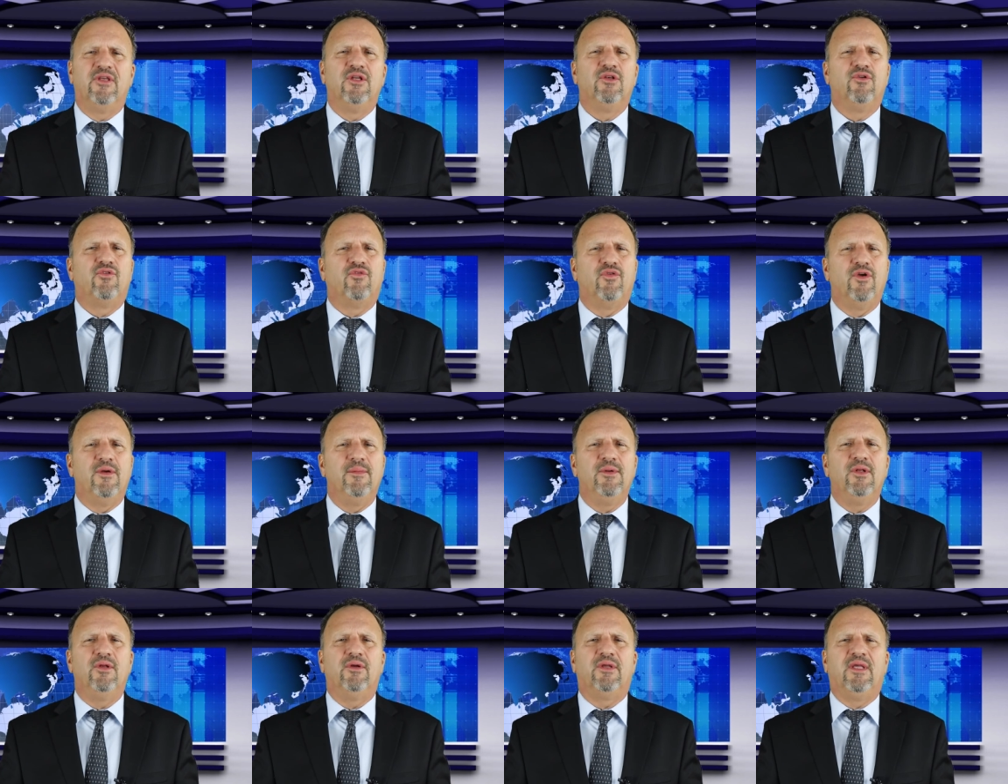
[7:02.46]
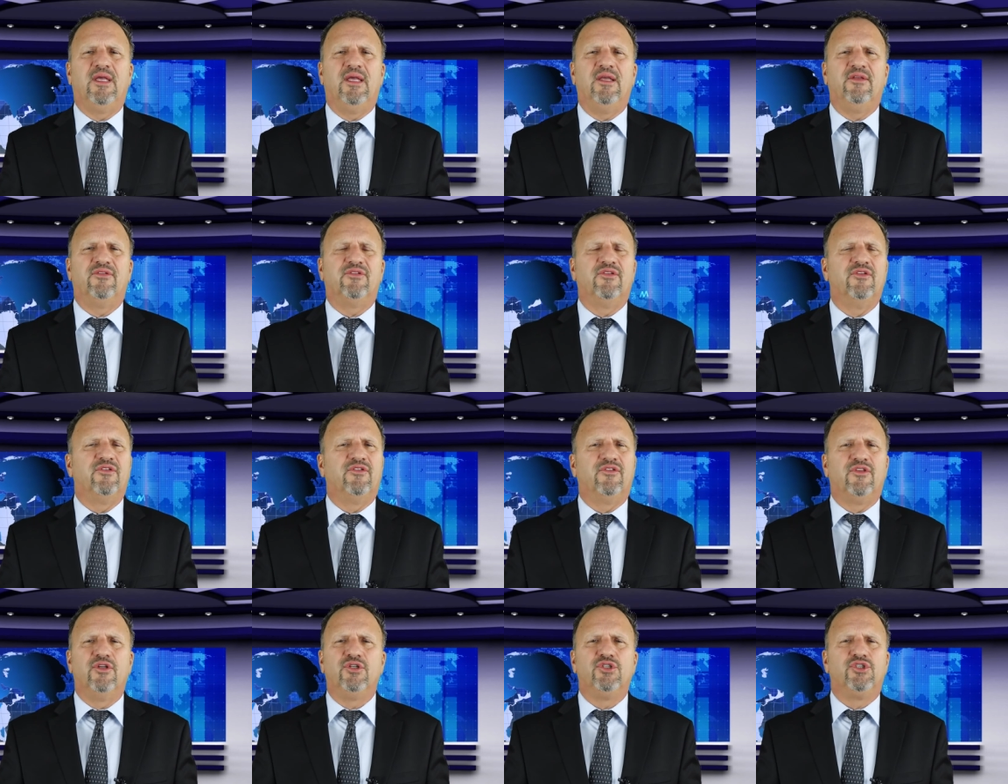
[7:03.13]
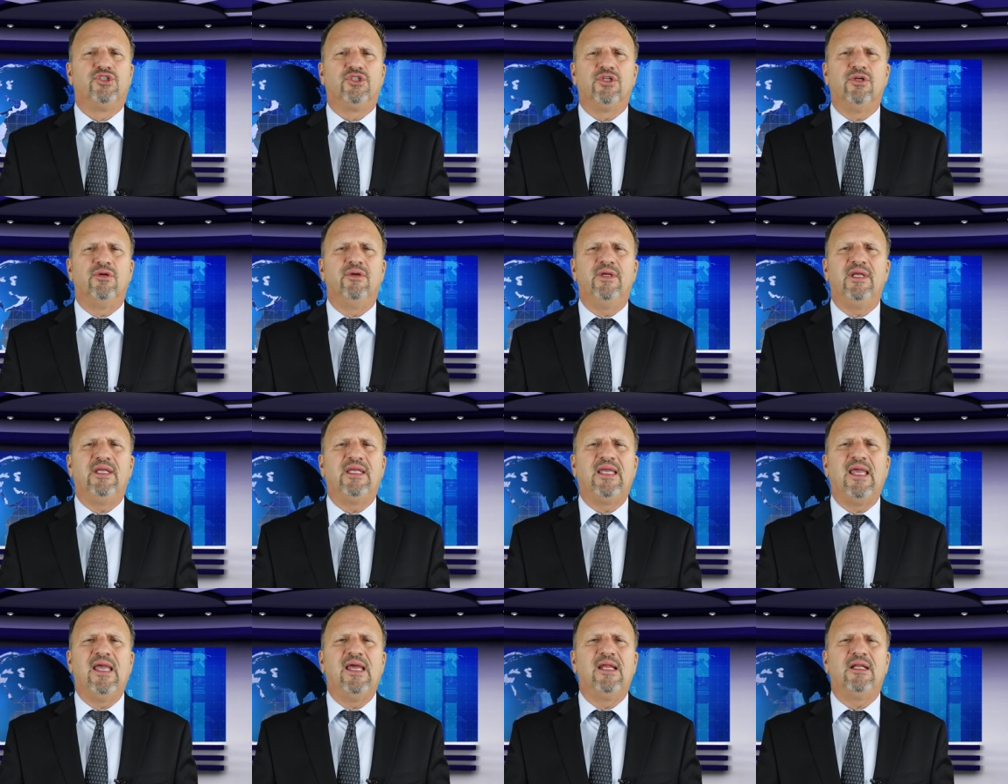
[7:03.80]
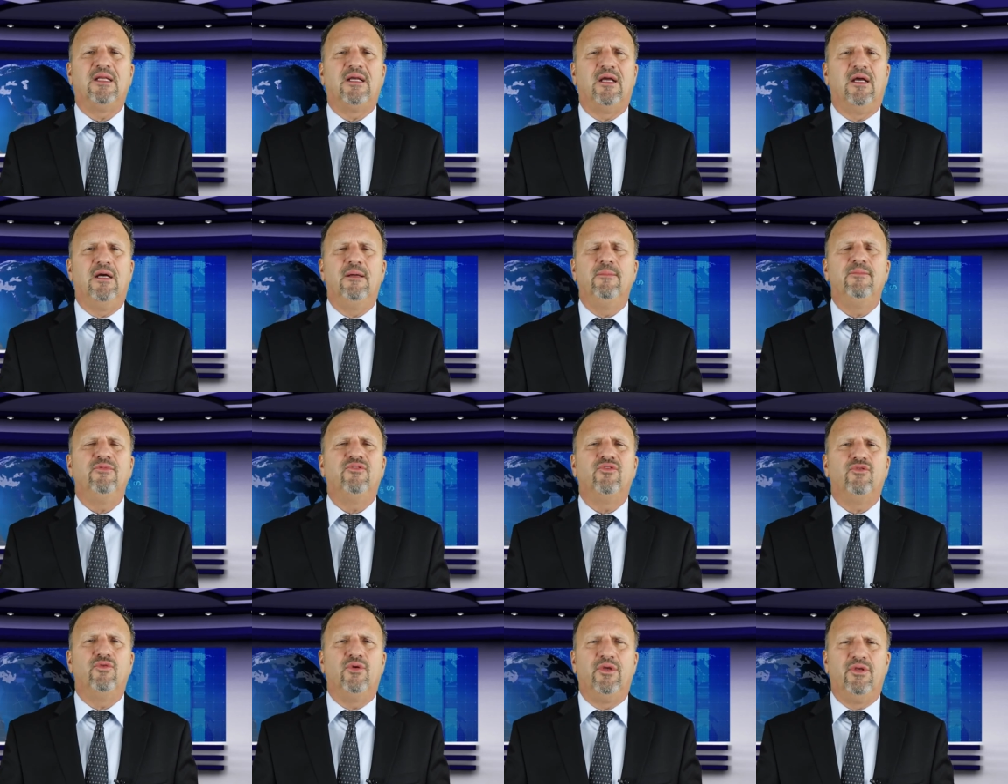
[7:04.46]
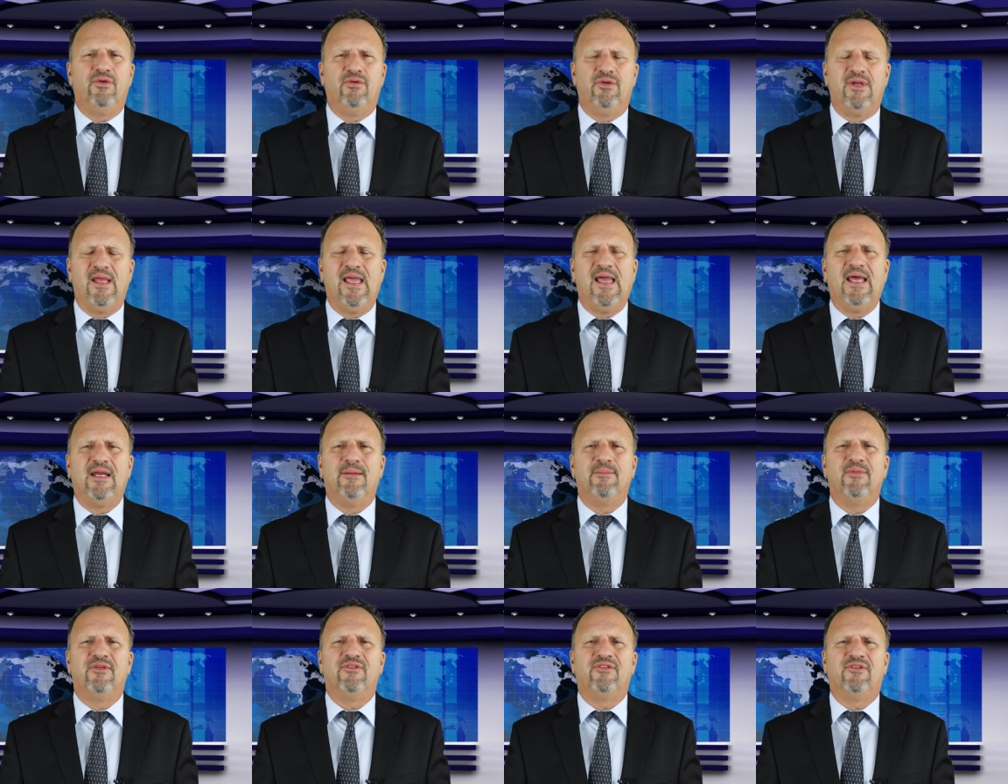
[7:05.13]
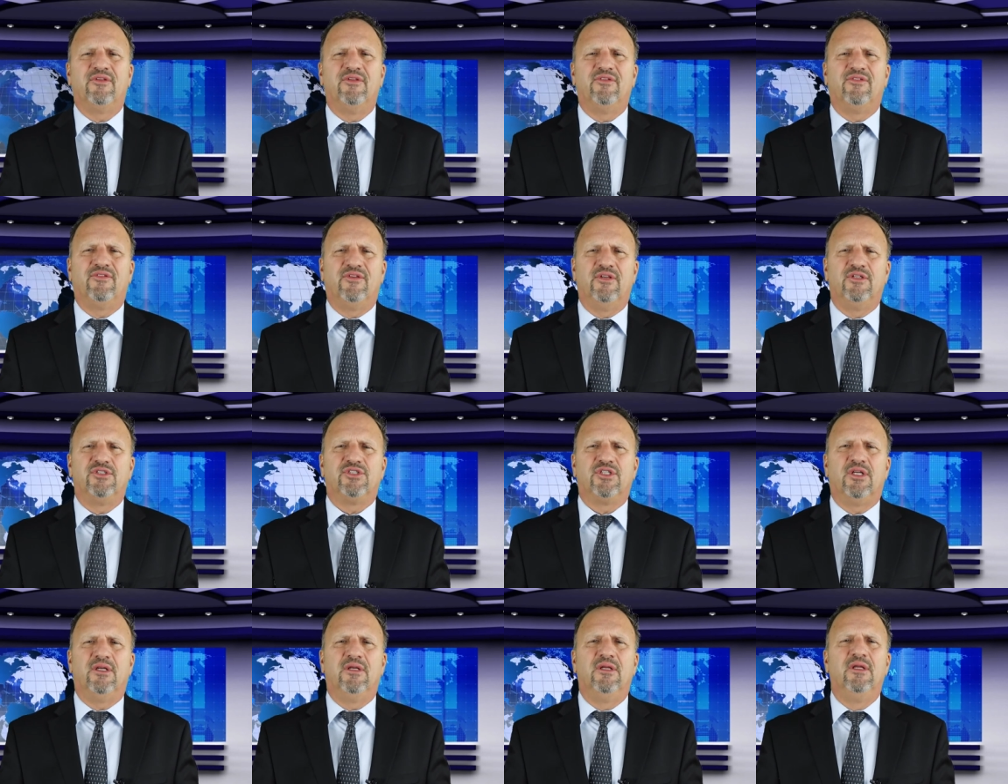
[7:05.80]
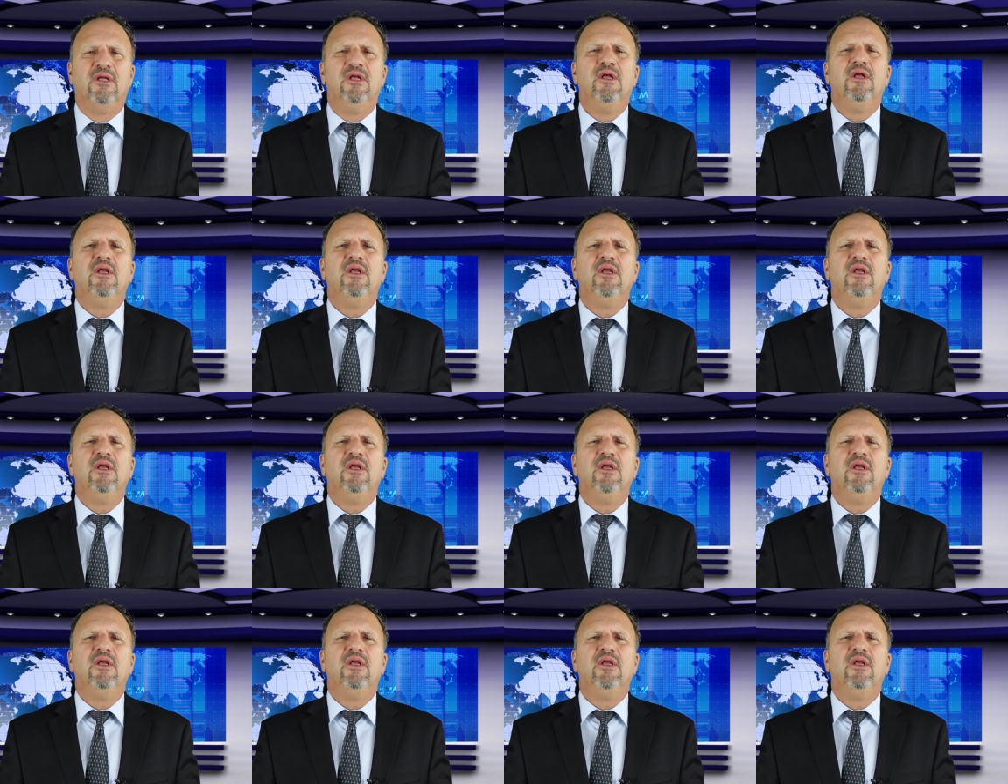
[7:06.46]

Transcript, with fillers: in criminal cases, the jury can't come to a unanimous decision.